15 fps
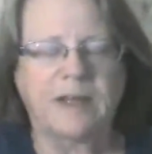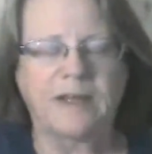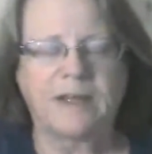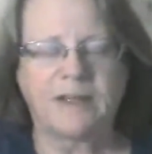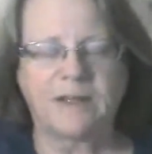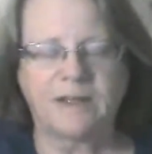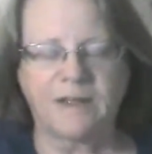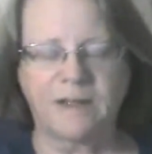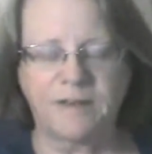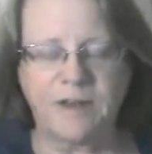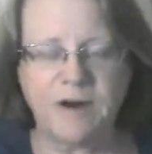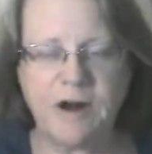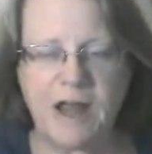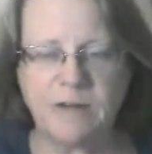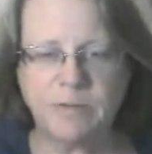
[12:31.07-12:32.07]
get
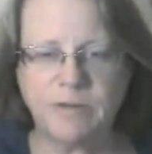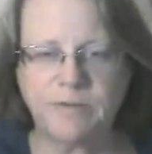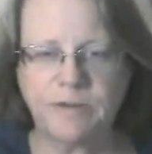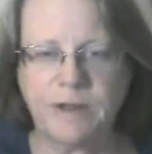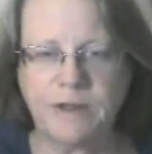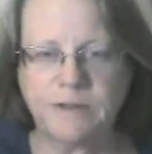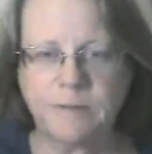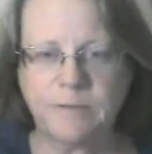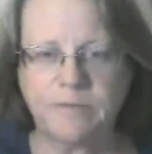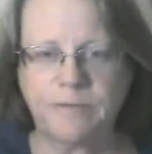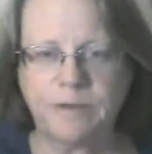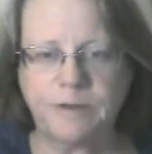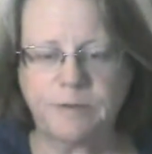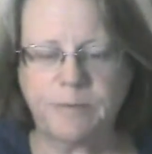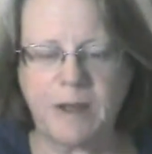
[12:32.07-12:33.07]
their admin
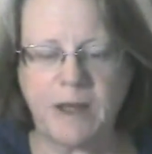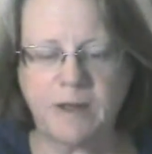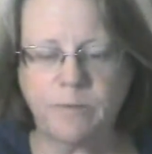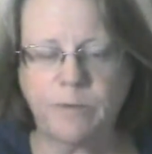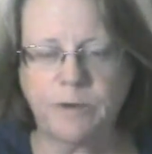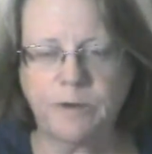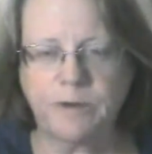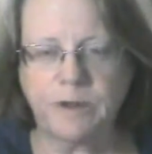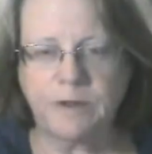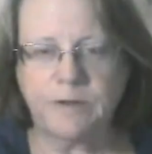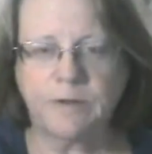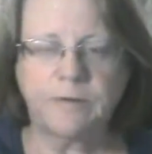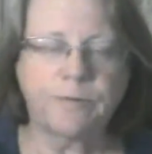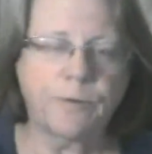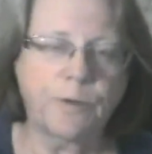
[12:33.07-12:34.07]
fees paid
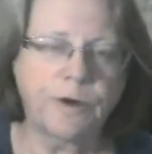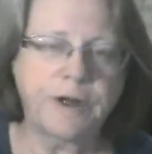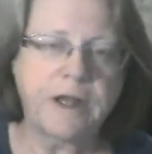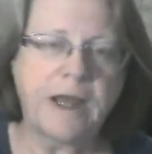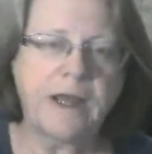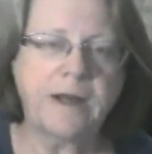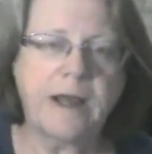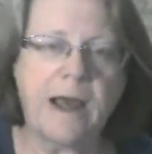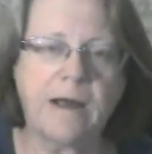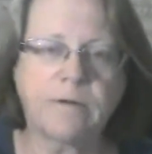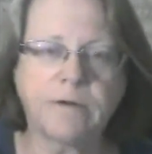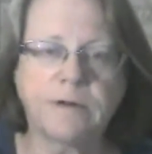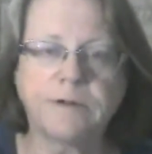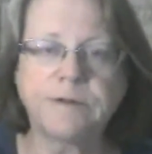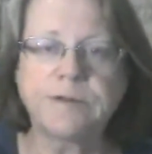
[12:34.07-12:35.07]
within 48
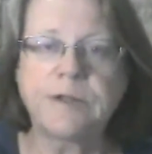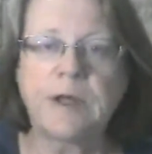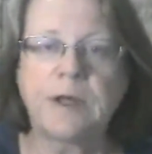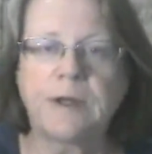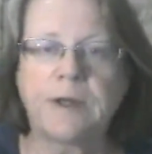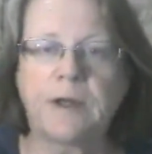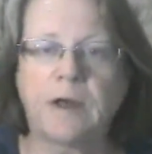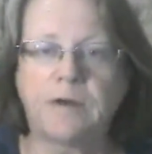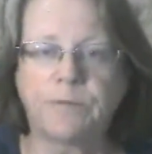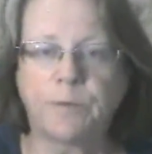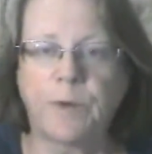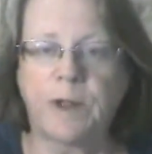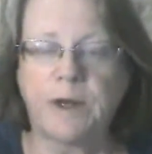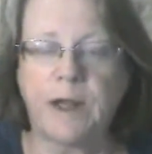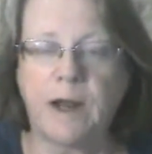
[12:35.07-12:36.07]
hours of
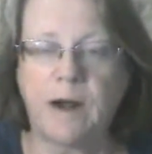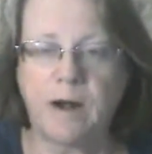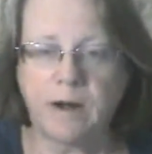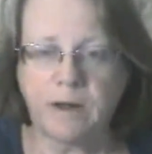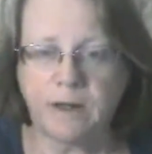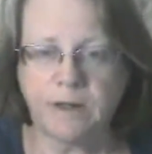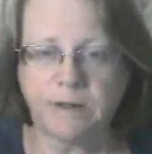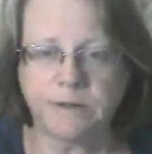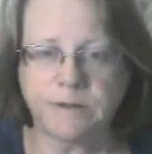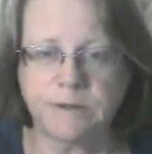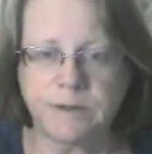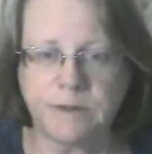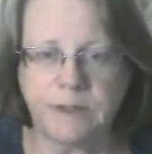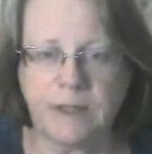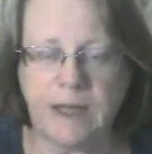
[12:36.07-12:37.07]
when
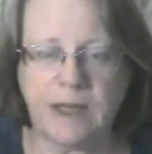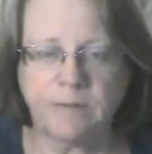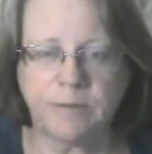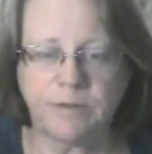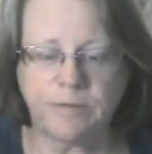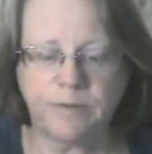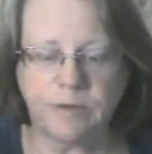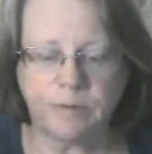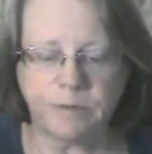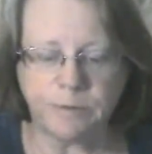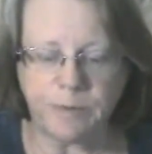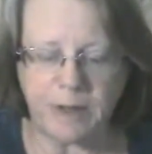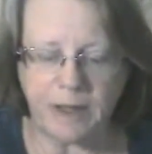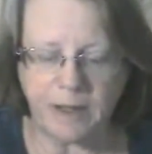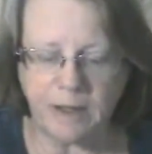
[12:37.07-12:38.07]
Erica's admin fee was
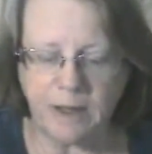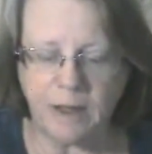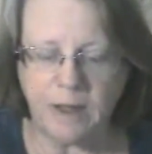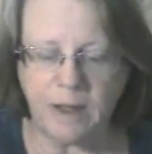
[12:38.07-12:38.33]
paid.